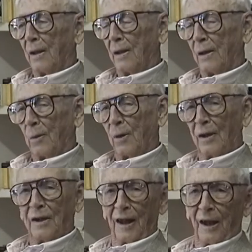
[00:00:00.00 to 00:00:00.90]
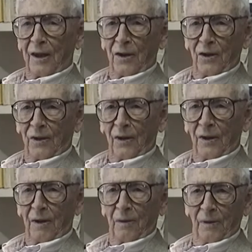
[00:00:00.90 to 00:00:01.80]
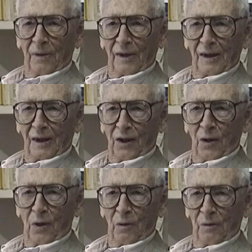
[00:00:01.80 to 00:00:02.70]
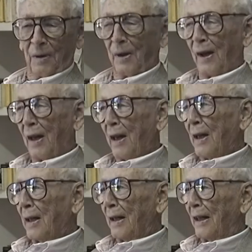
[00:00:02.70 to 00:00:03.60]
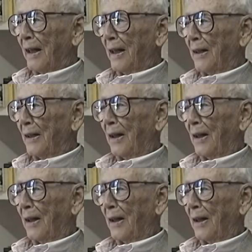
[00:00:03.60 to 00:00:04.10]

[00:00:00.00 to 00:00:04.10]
near where Deli used to live on the Cove, and.